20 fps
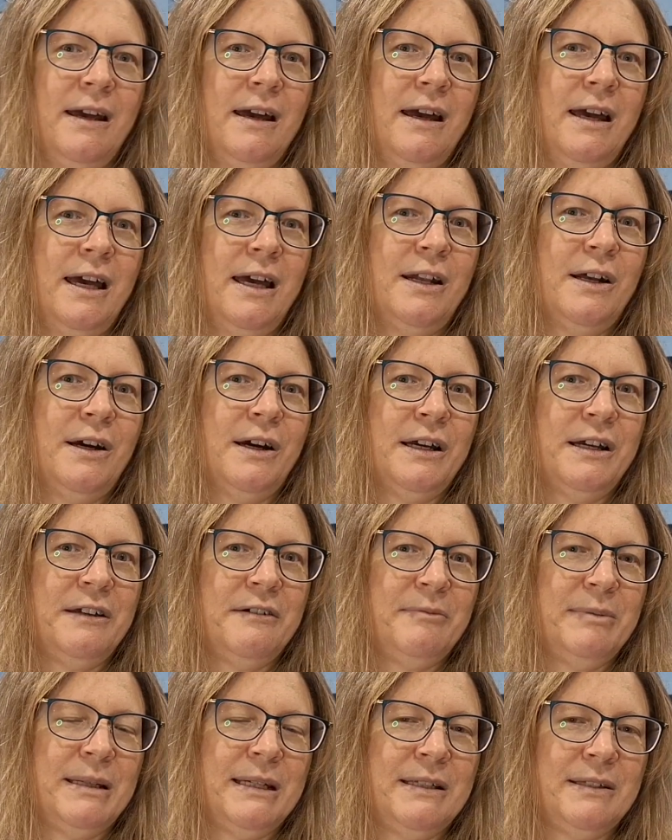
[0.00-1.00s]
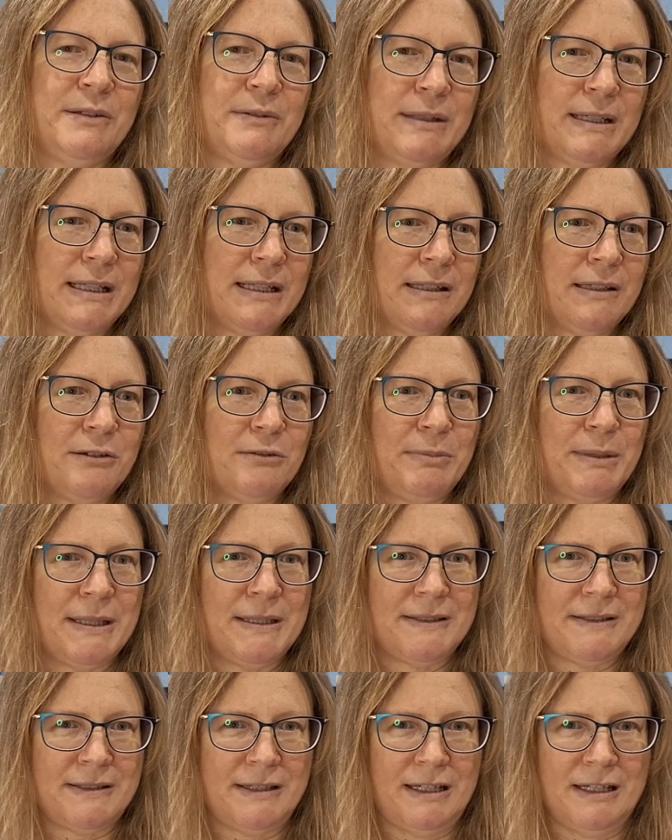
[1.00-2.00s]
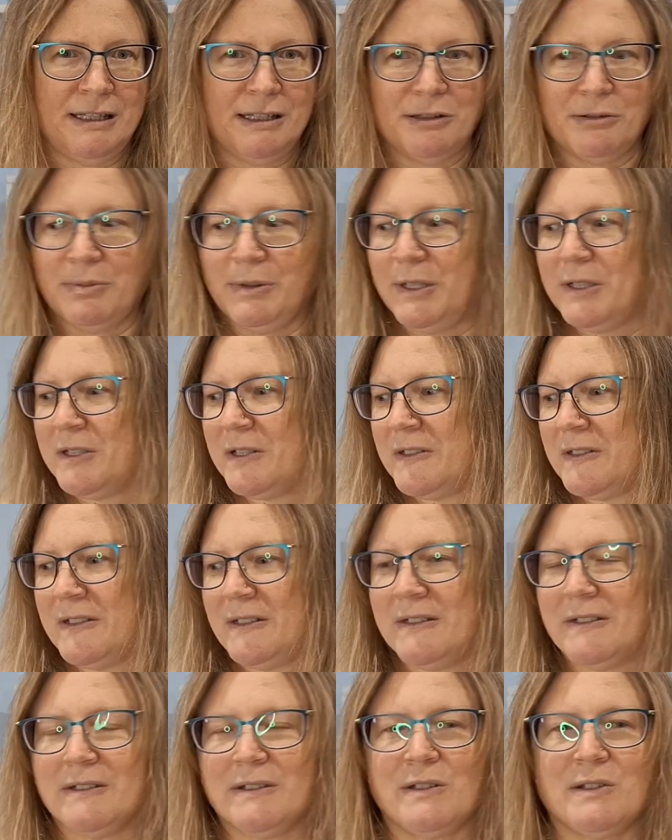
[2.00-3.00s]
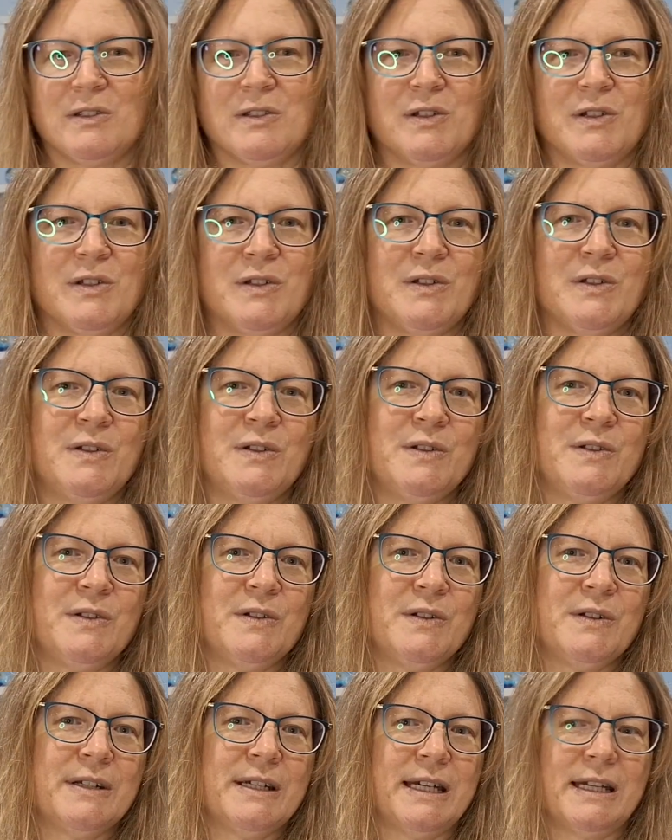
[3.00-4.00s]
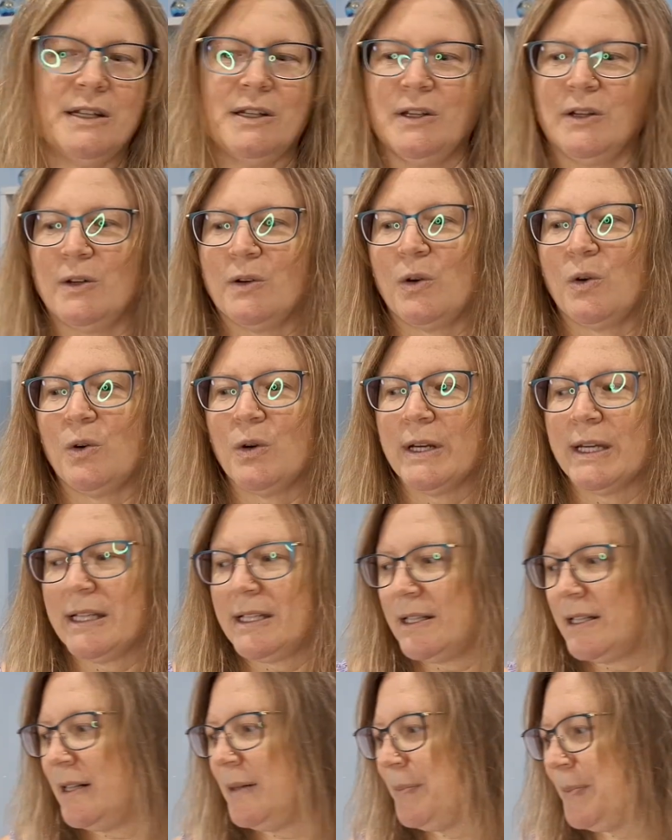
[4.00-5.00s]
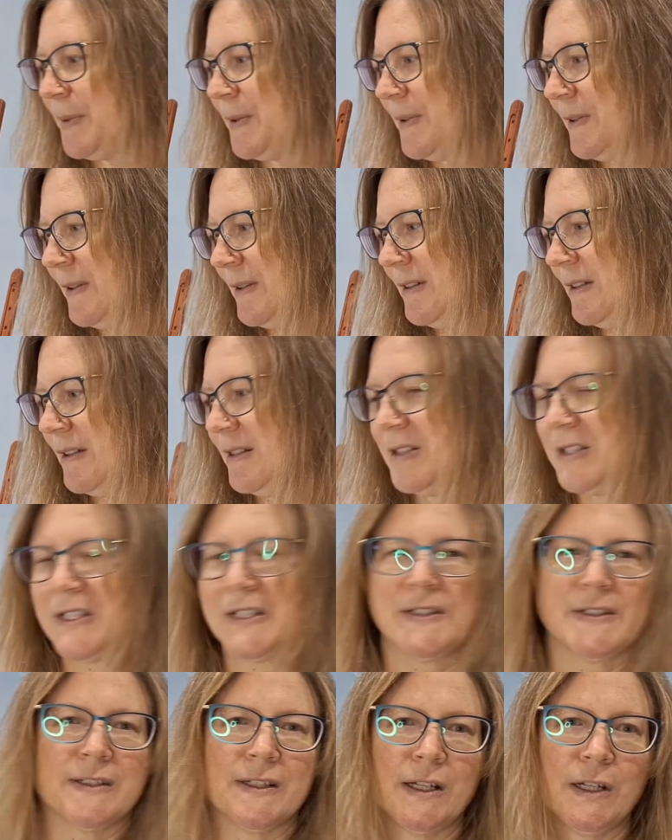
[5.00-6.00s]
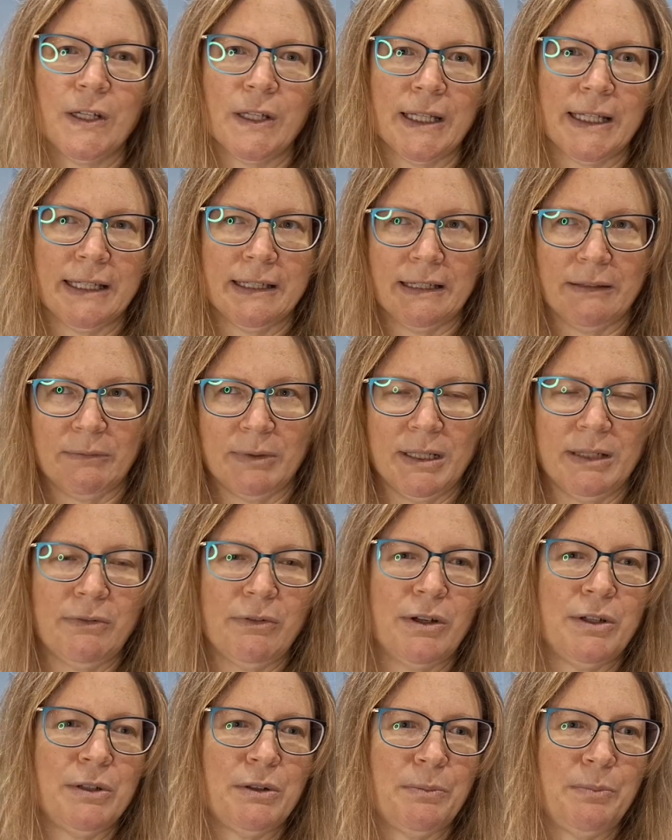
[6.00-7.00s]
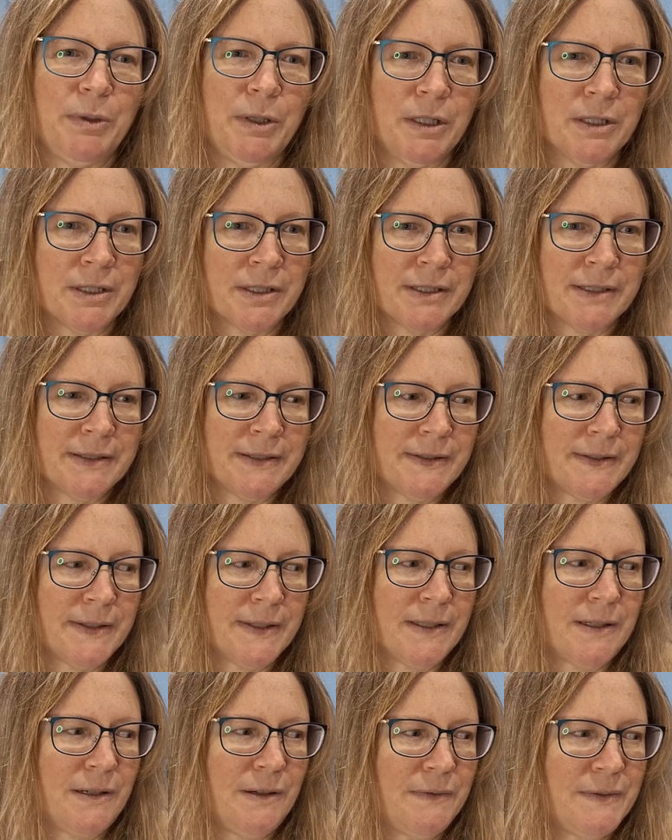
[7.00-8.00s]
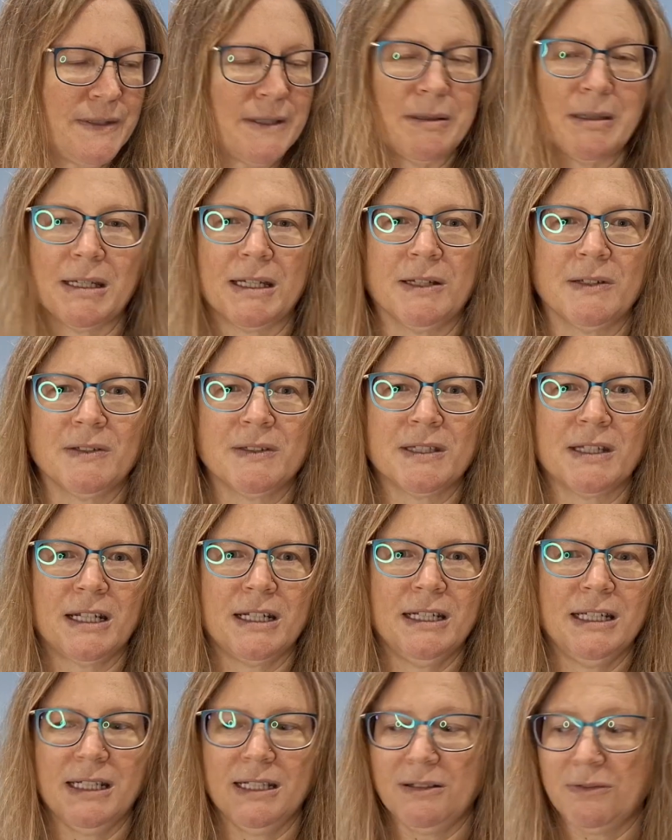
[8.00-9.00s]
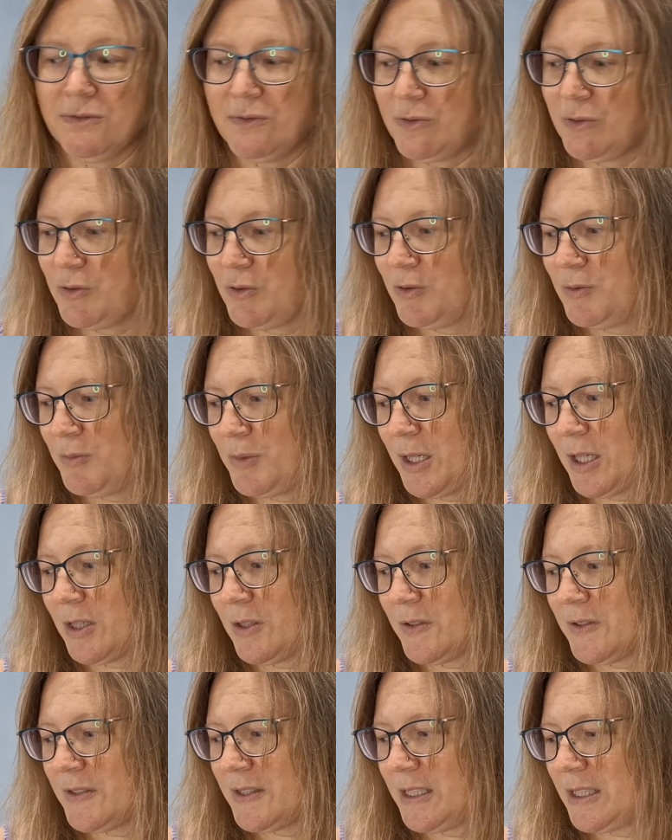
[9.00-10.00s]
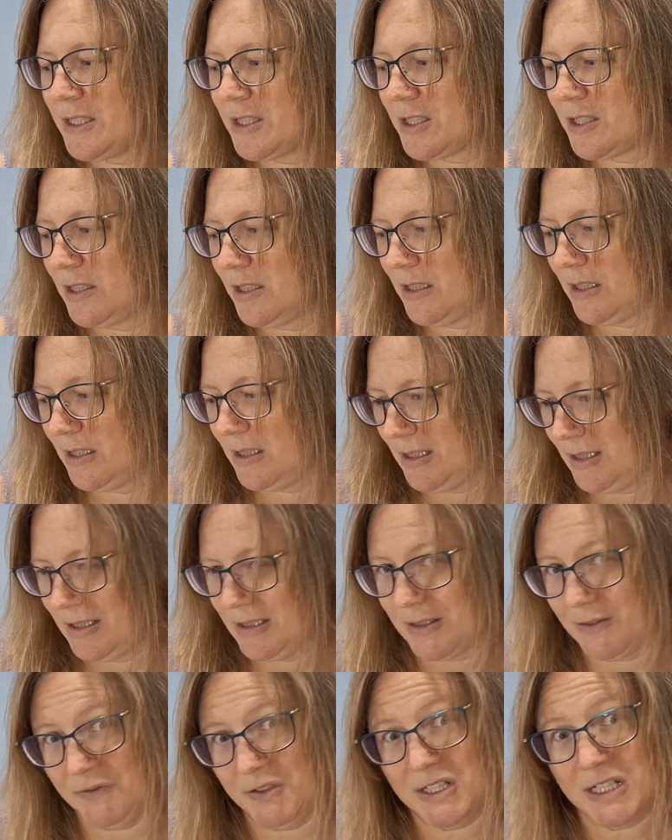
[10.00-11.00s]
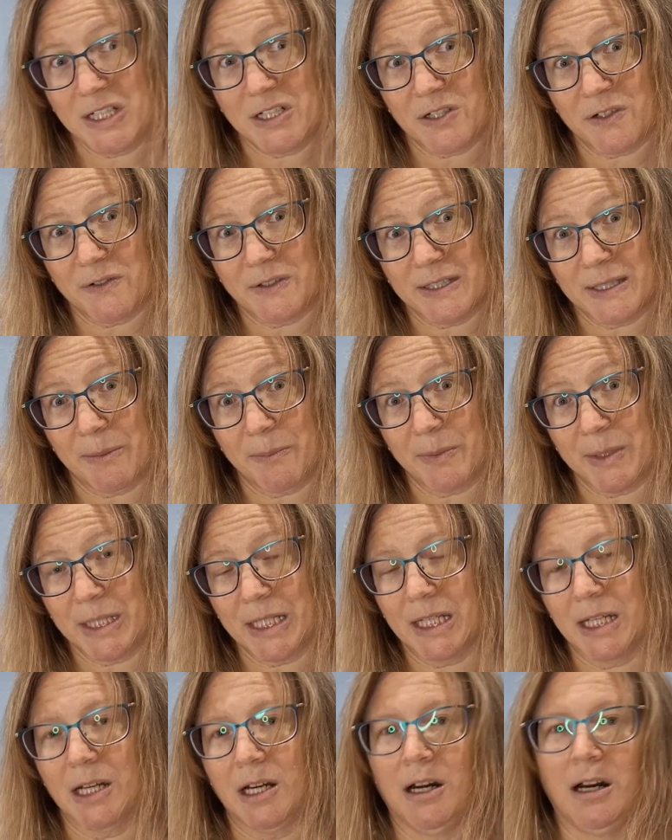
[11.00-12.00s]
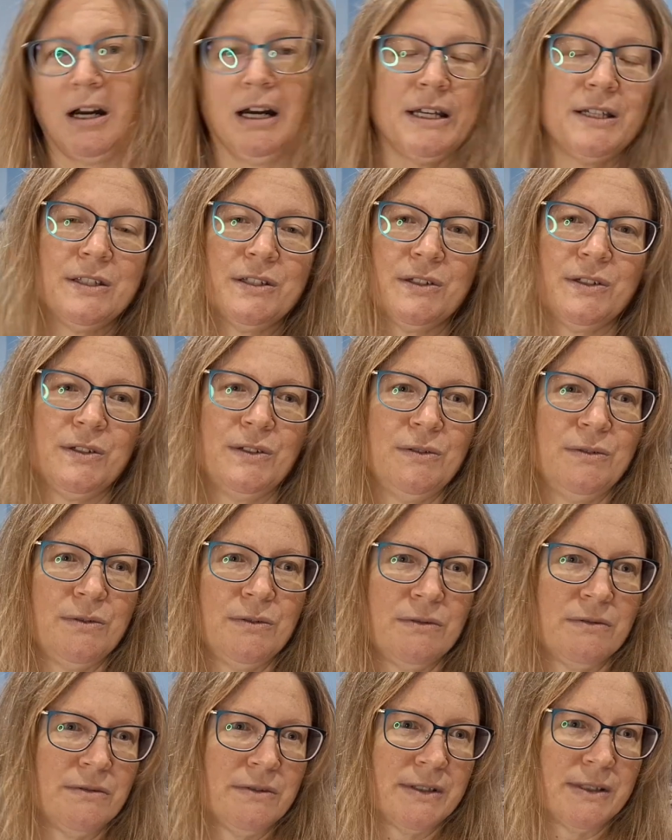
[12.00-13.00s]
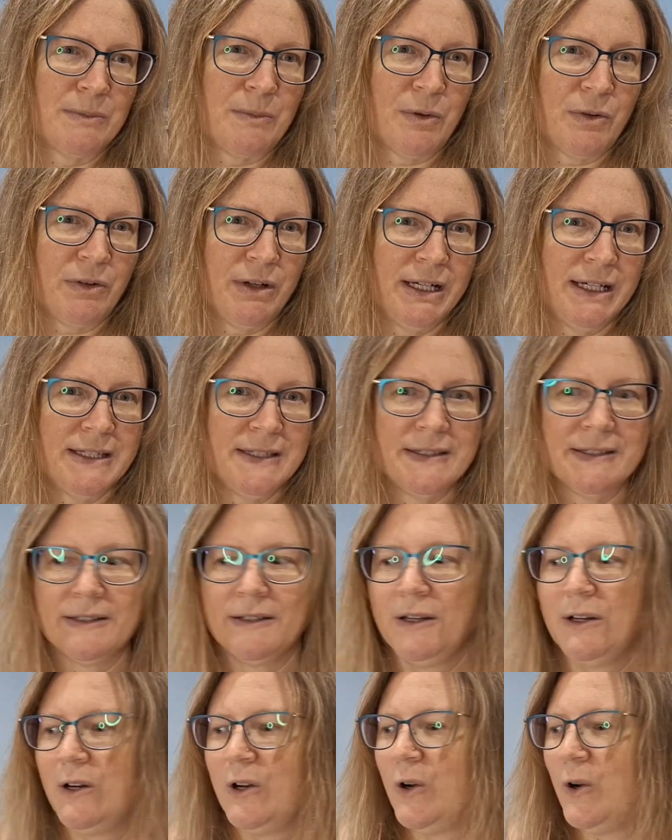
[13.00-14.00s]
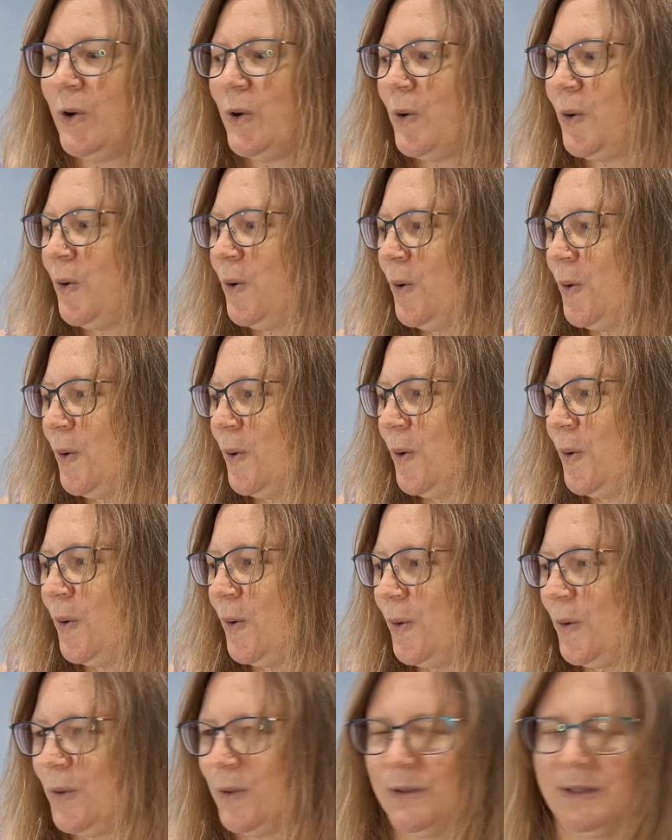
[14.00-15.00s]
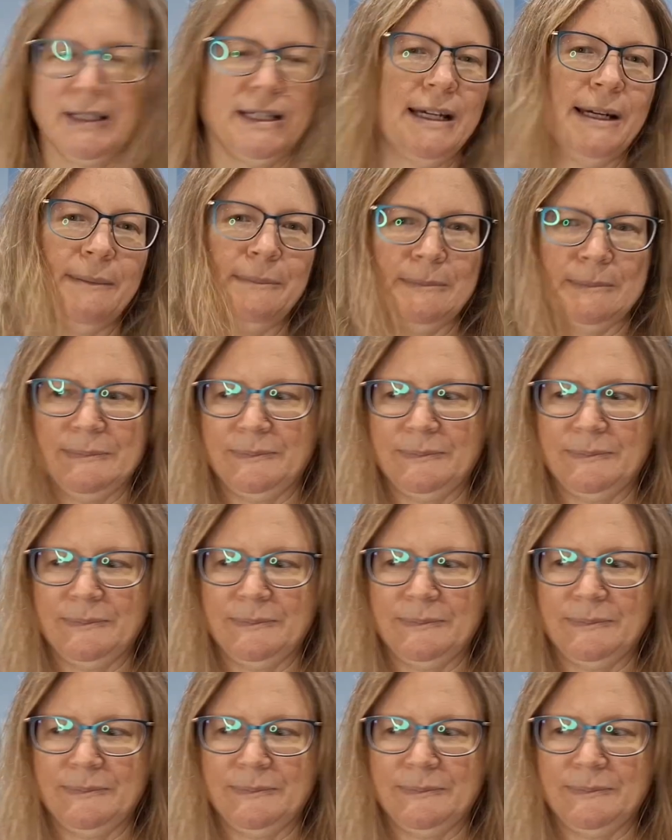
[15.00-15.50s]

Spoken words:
And I have been doing little bits and little purchases to get her all kitted up. Just slowly, whenever I do a purchase of something else that I need for my cross stitch to finish off something, I do some threads or, yeah.